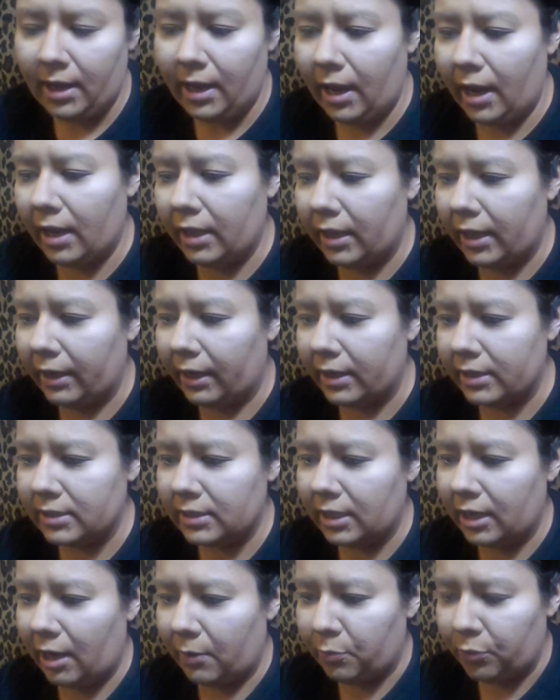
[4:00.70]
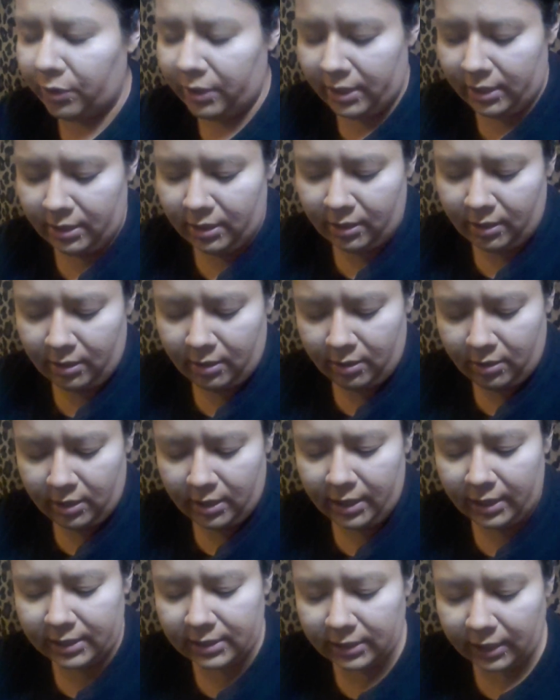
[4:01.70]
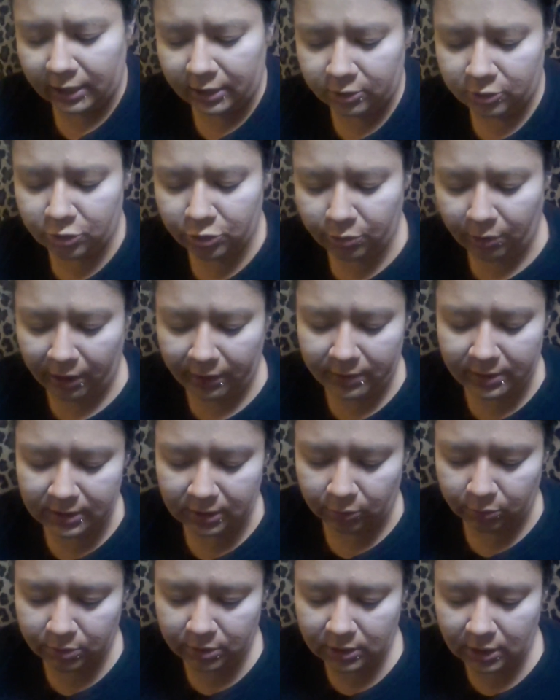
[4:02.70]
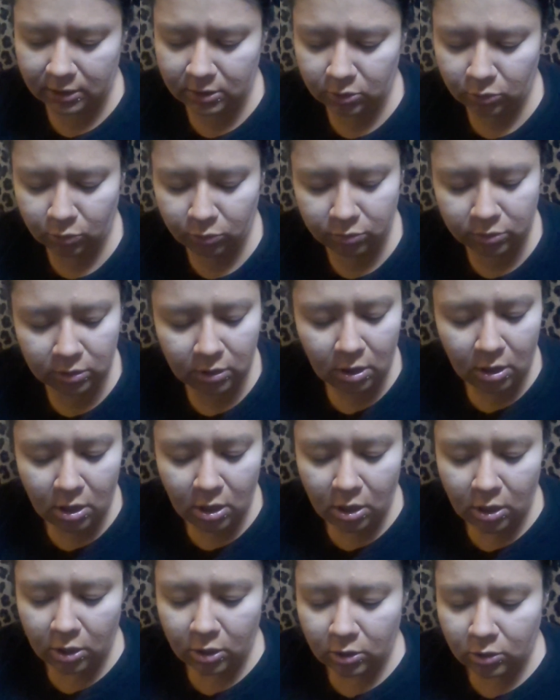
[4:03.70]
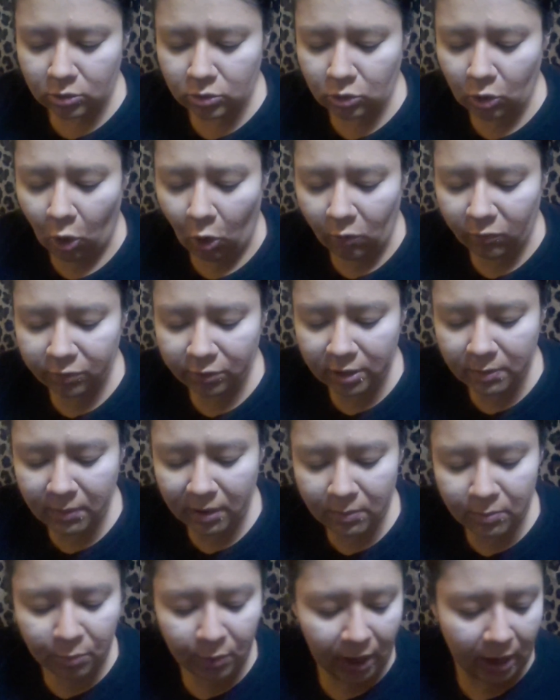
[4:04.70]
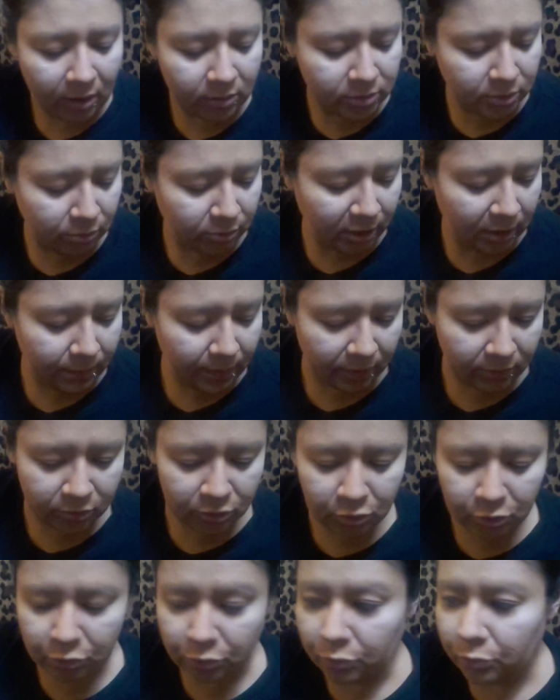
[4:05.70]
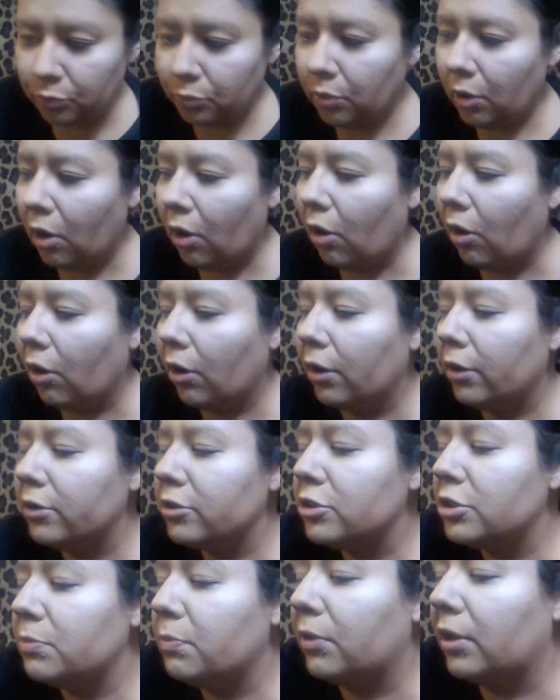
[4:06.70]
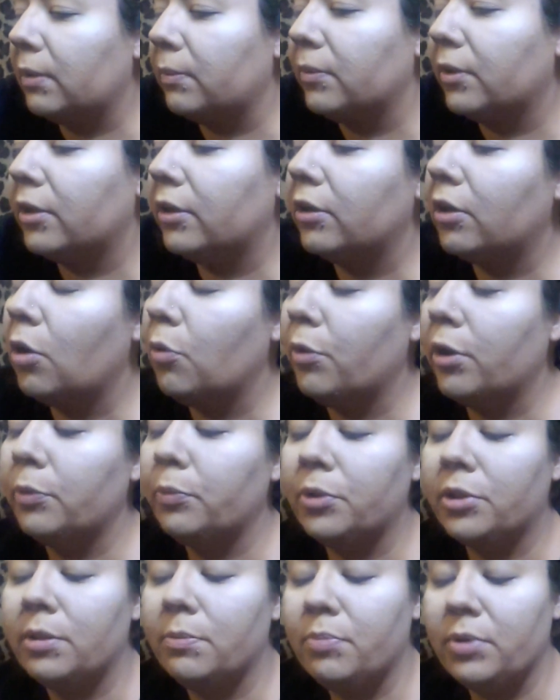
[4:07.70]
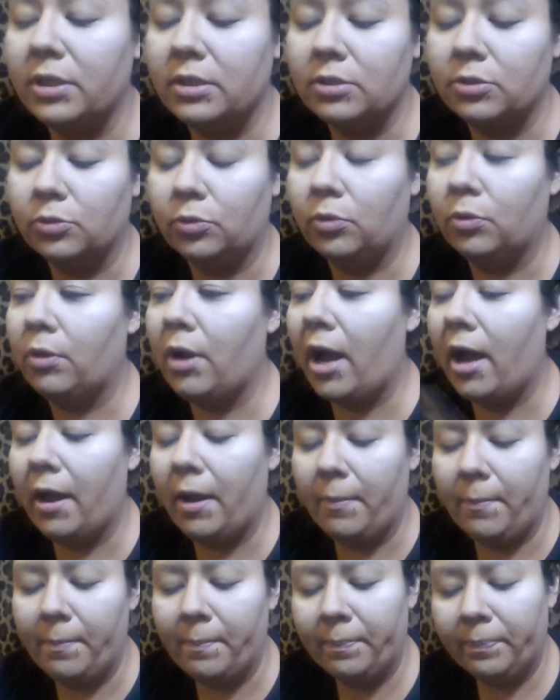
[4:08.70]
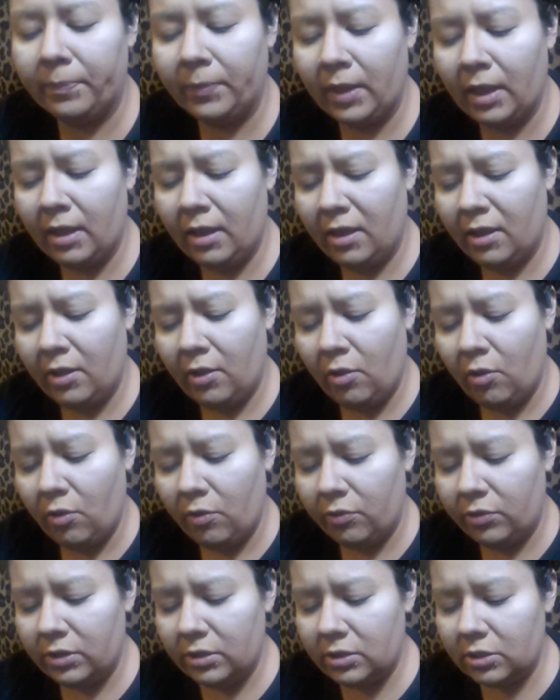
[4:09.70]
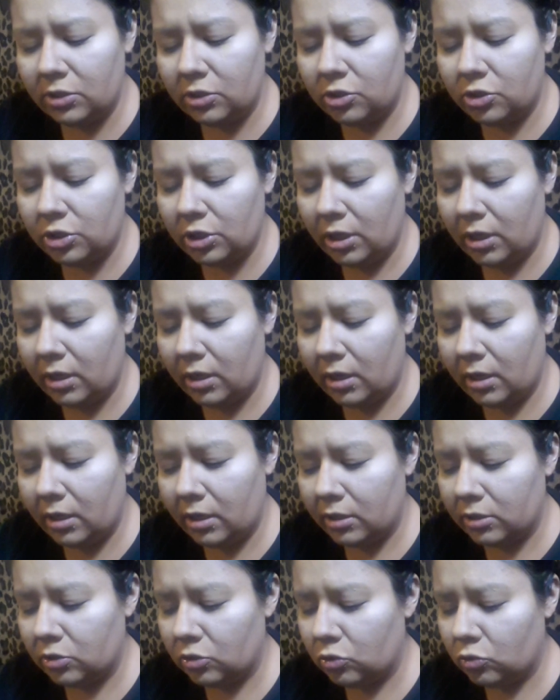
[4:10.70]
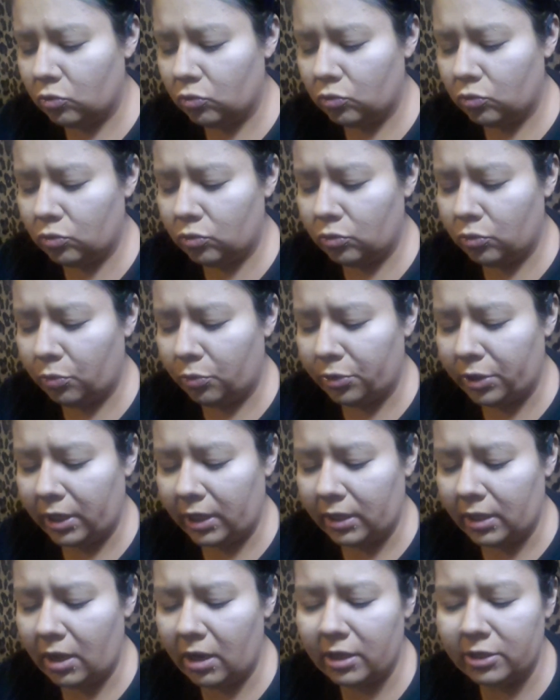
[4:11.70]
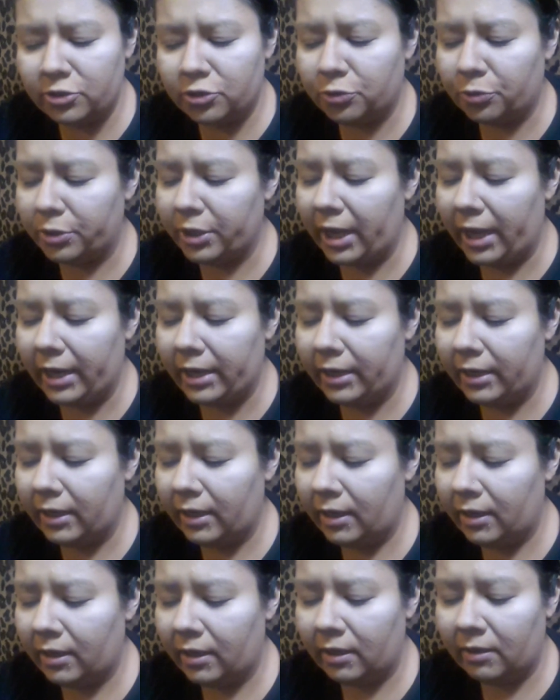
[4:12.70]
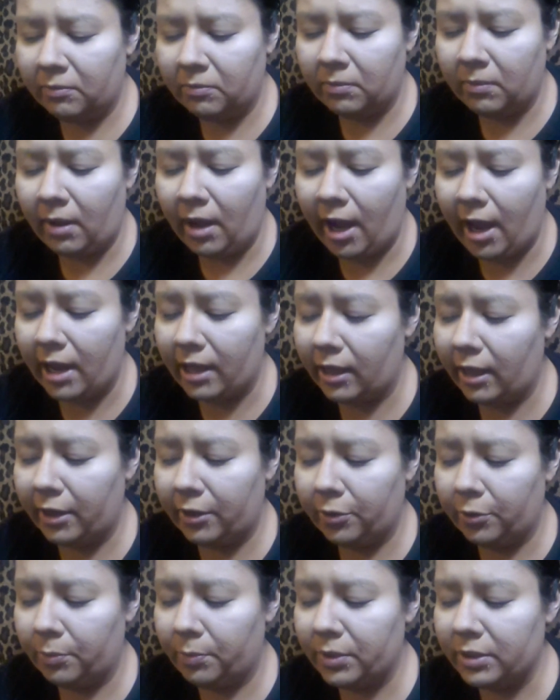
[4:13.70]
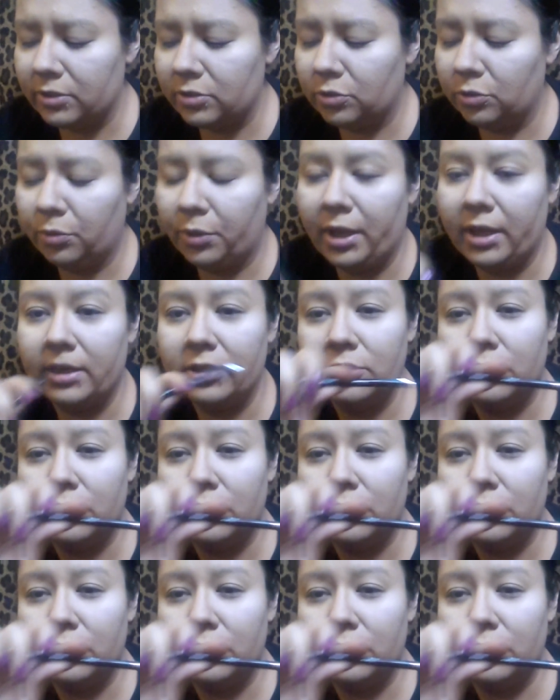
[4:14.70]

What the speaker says: And like I said, I'm really excited to try these little stencils. So hopefully my brows don't come out too harsh, but I'm gonna go in with the pencil. This is just, where did I get, Jordana eyeliner pencil in